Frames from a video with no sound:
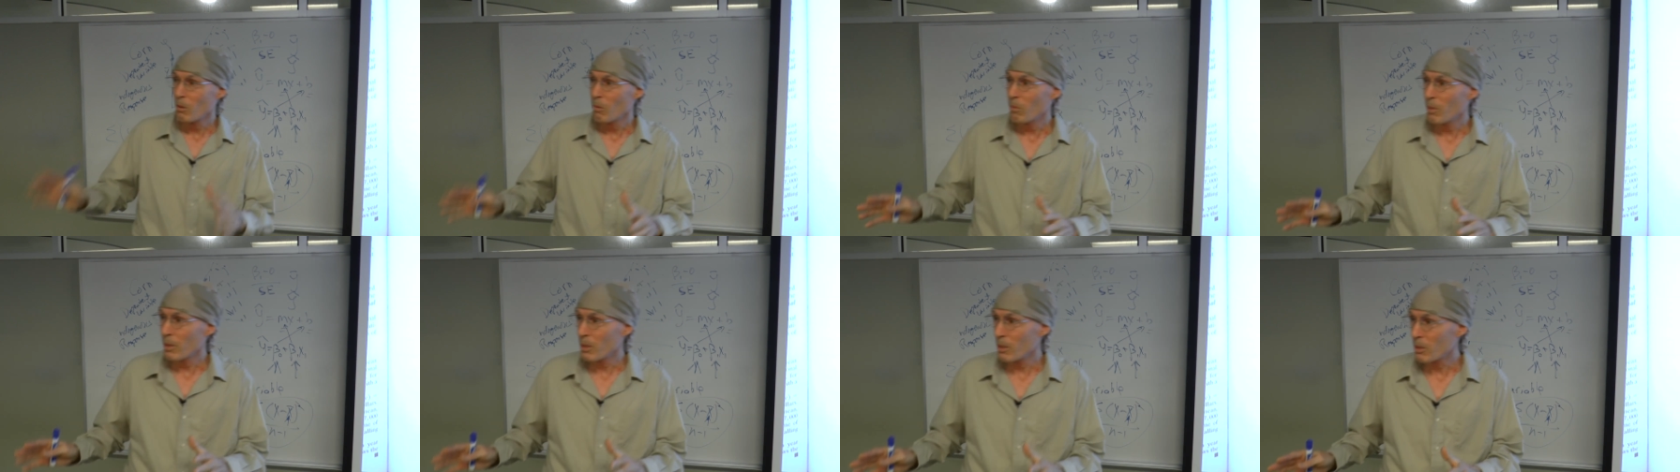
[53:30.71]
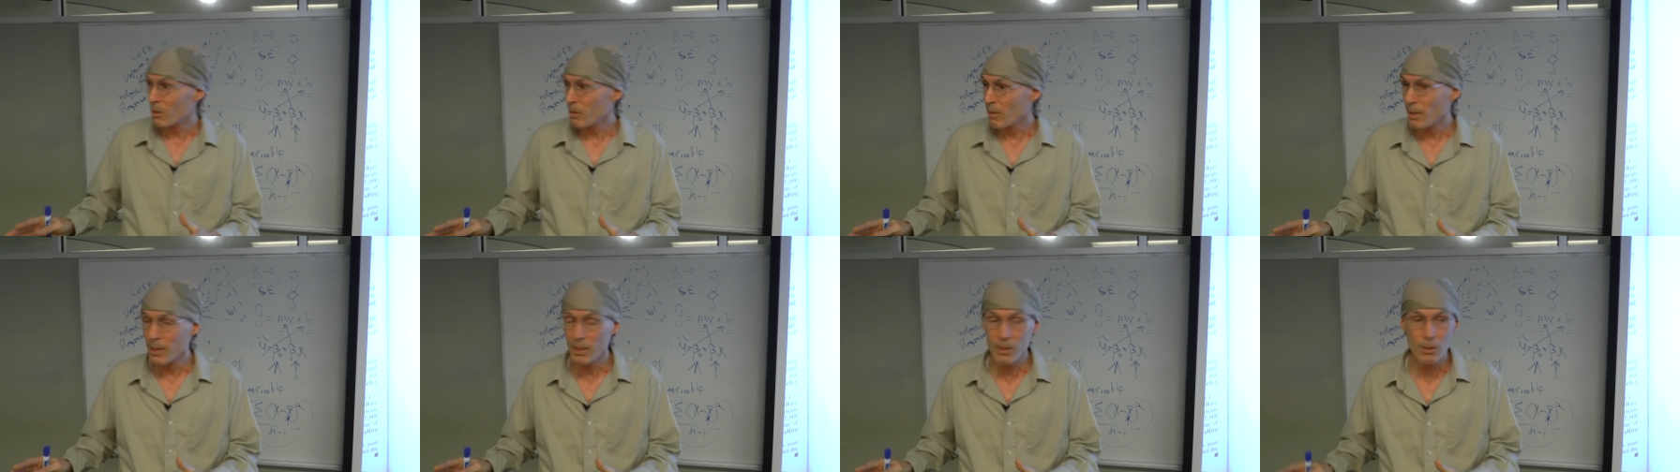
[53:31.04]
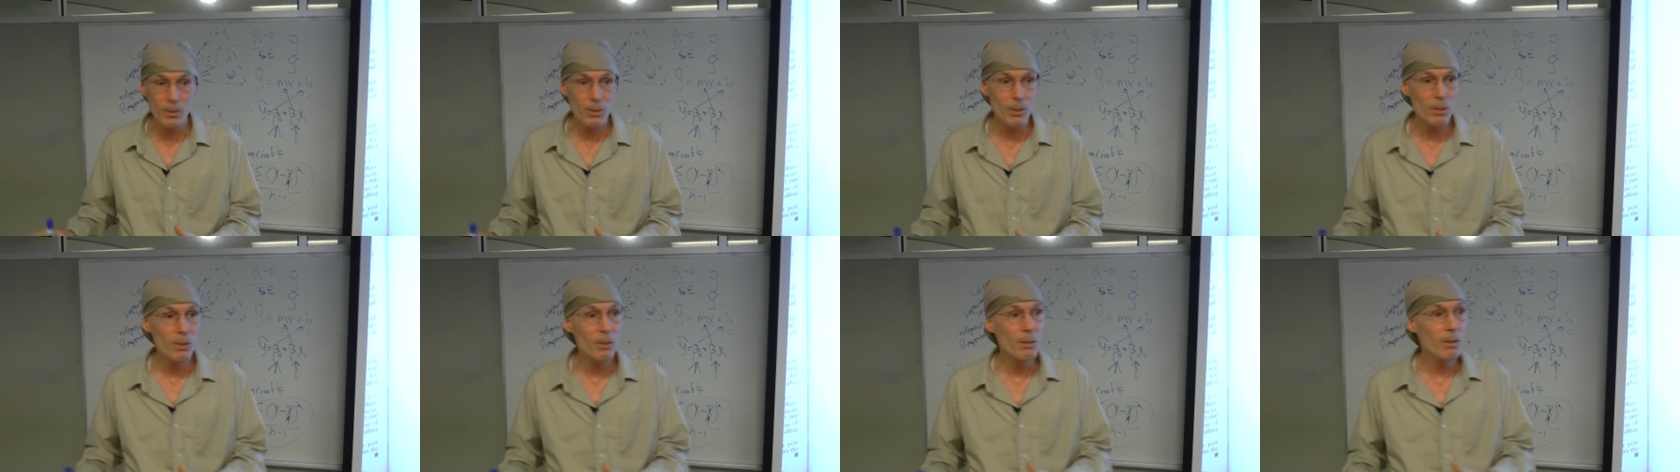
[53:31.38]
What you're trying to
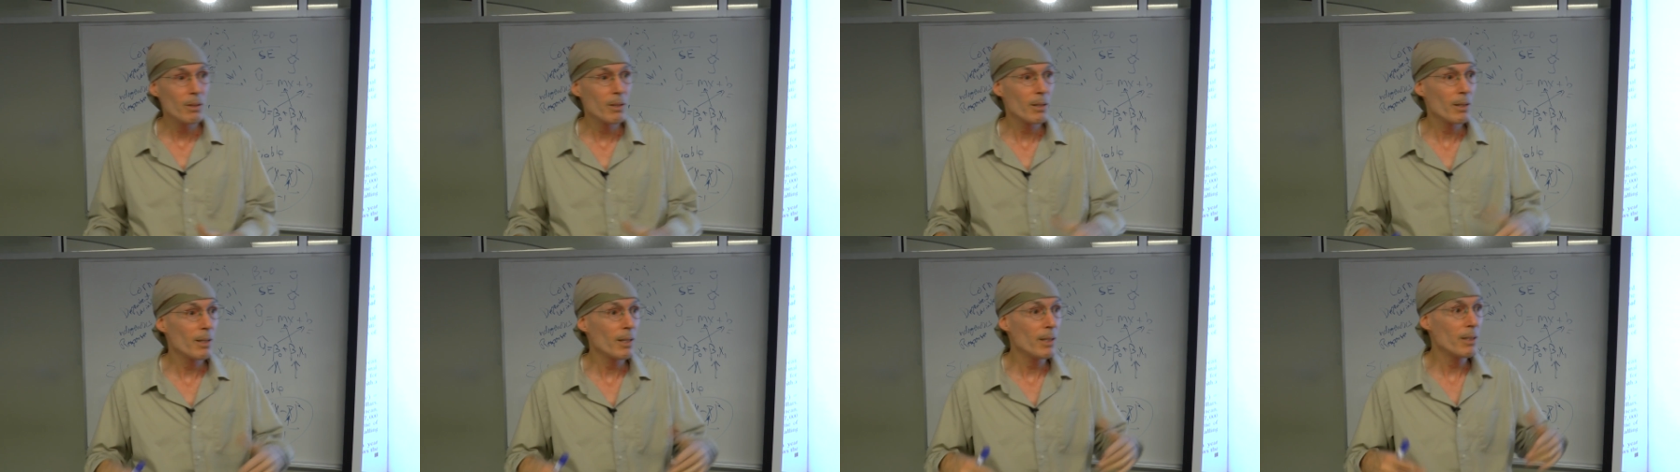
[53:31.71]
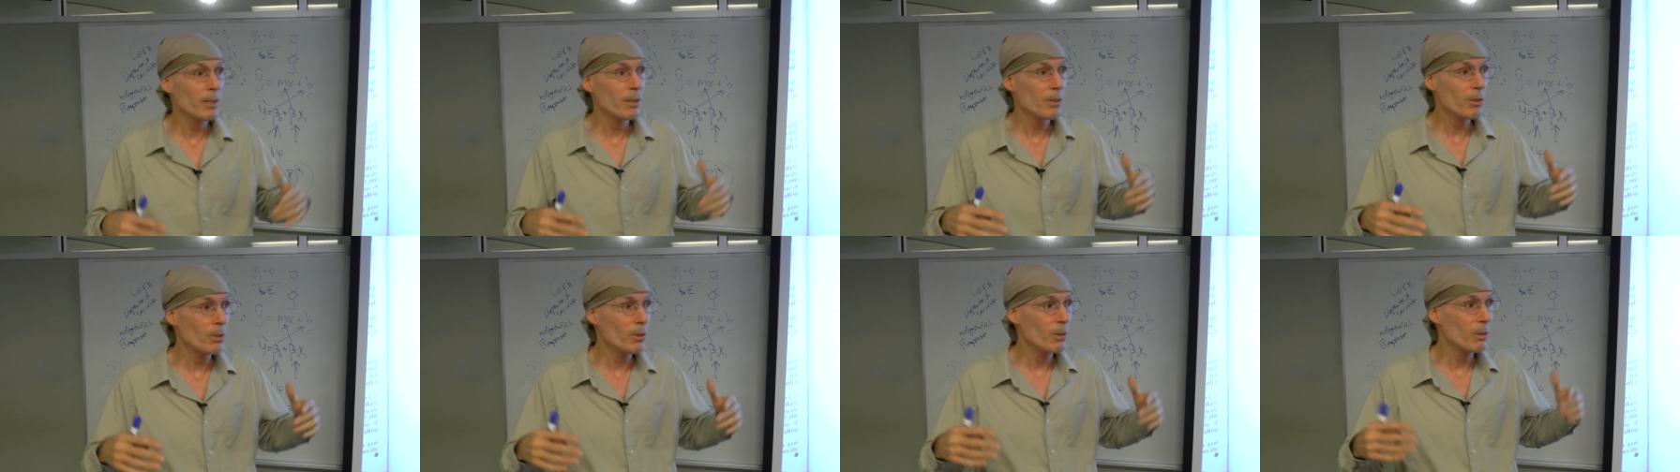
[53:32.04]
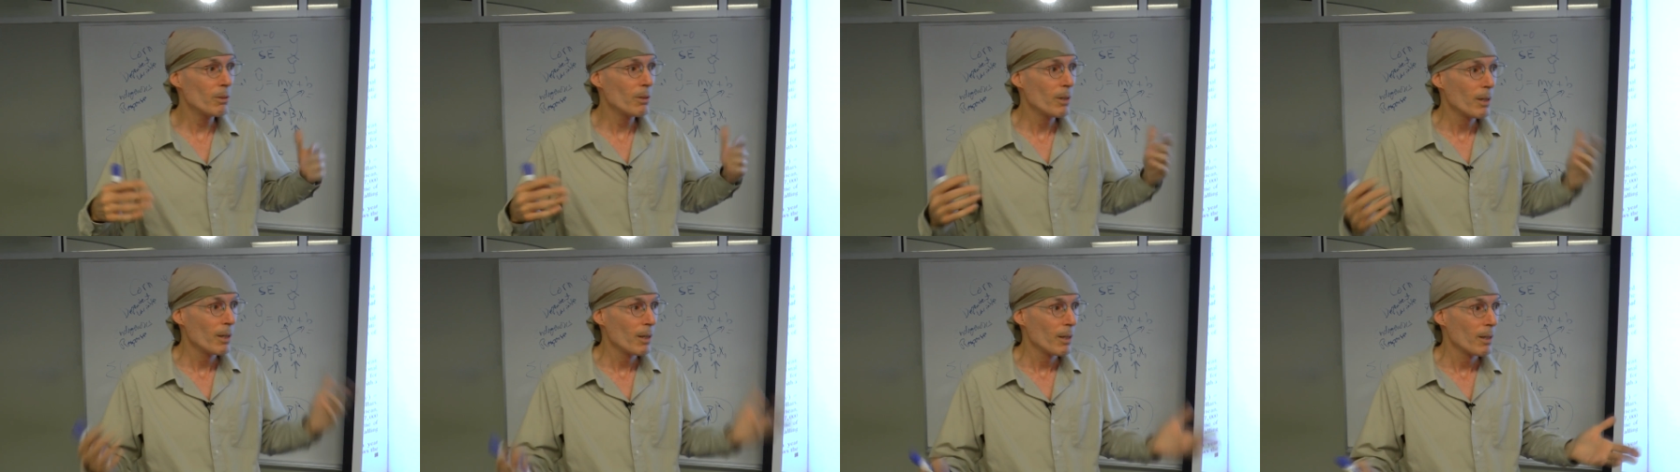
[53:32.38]
do is
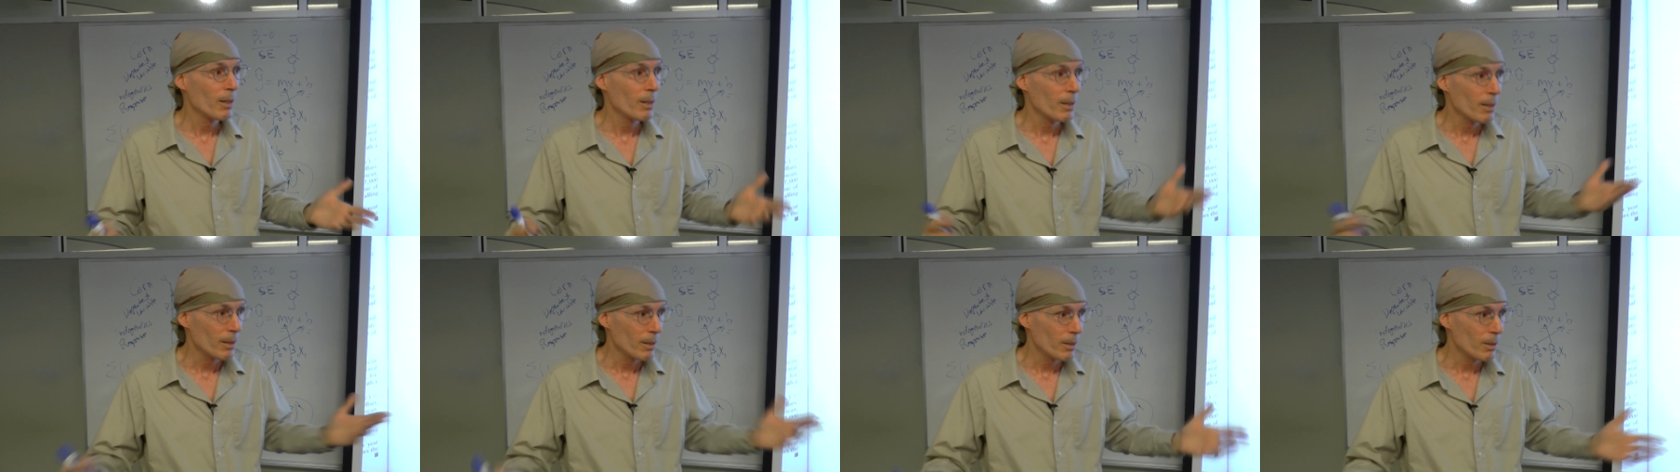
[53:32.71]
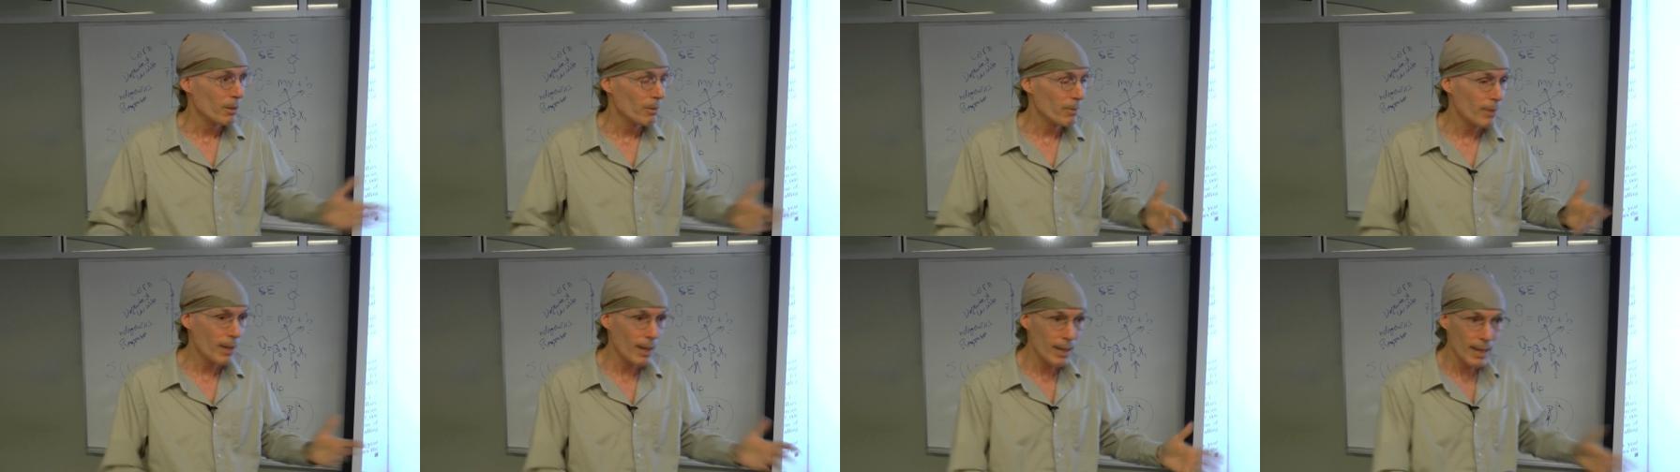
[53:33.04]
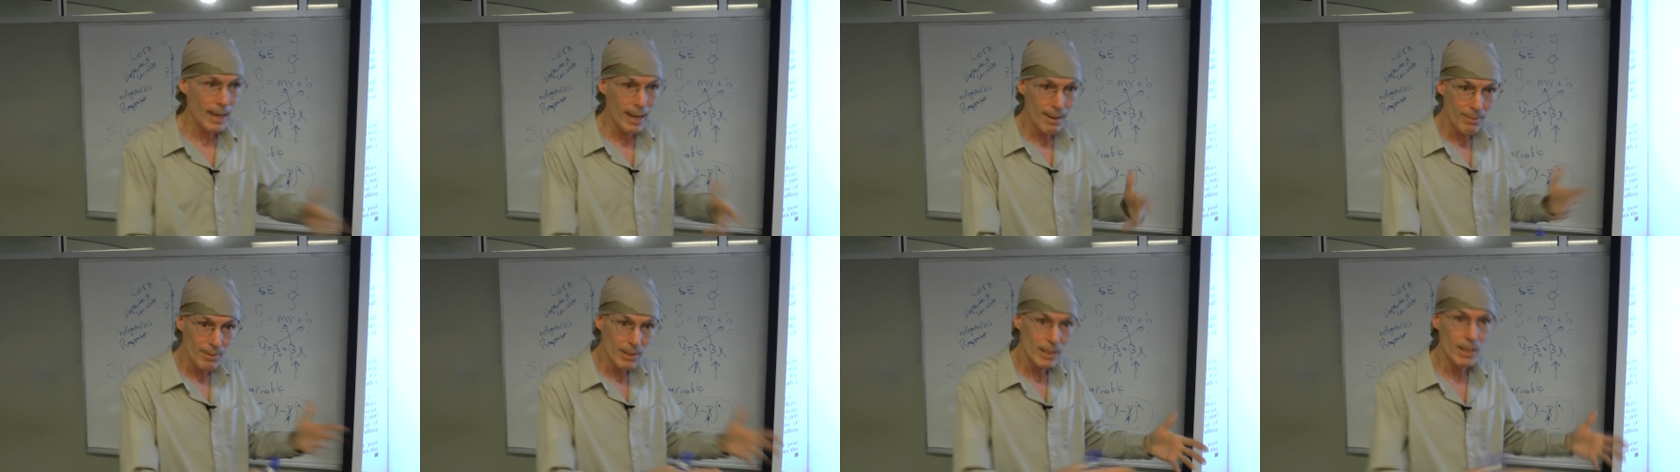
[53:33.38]
you've got to
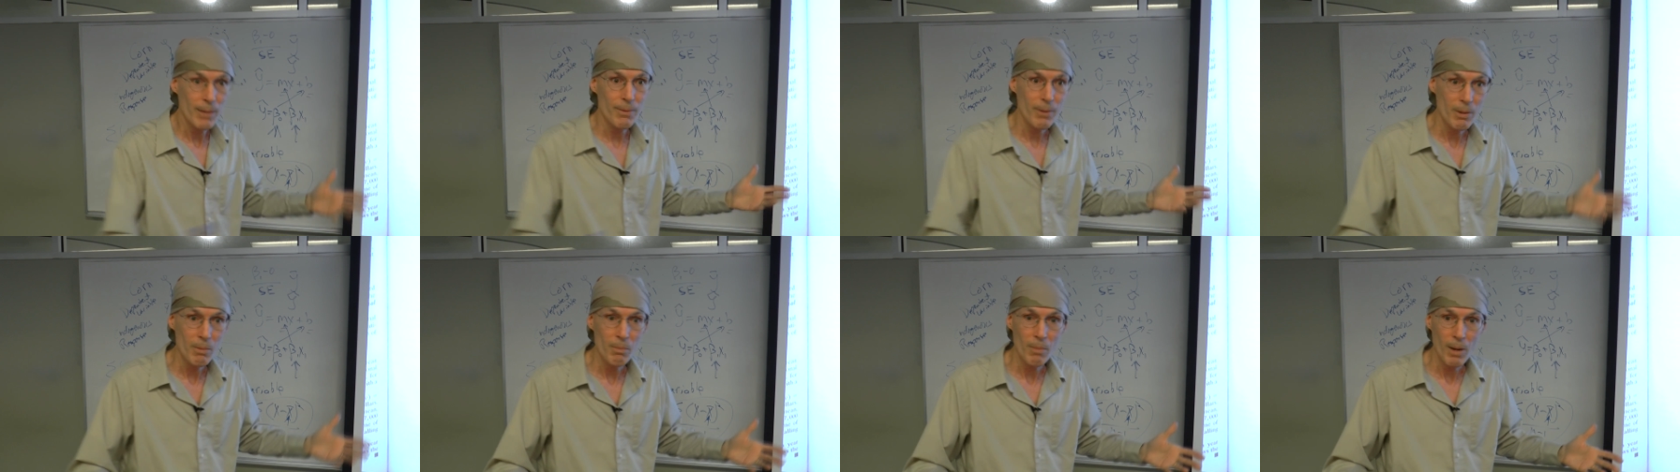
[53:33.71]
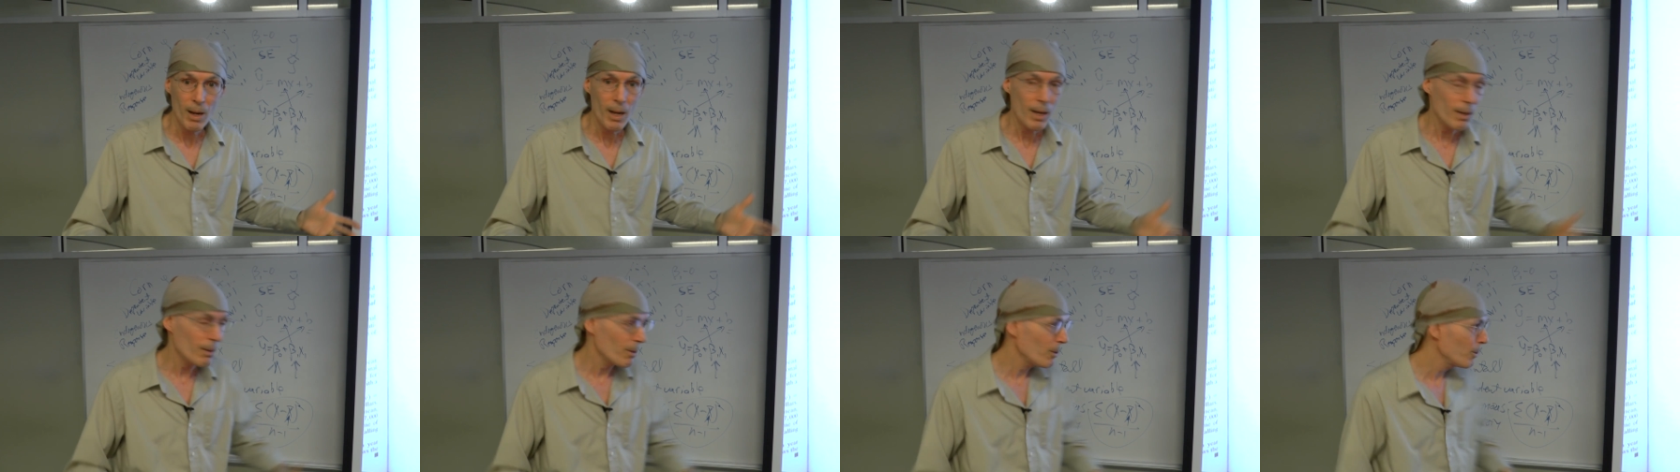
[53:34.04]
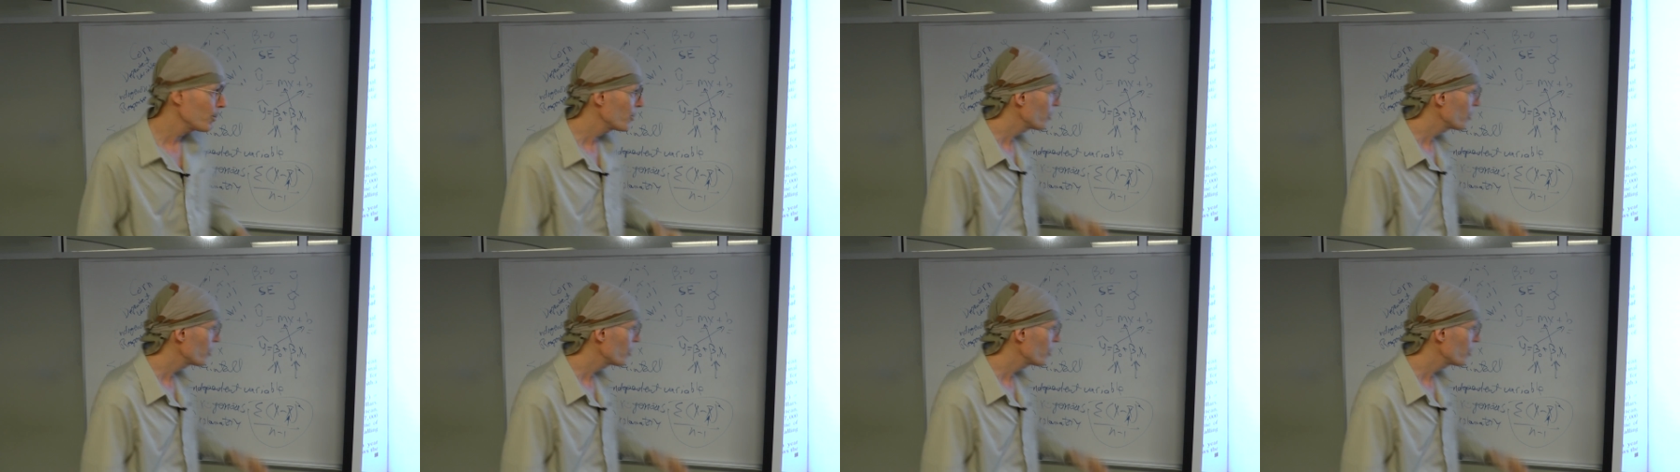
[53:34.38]
have a different model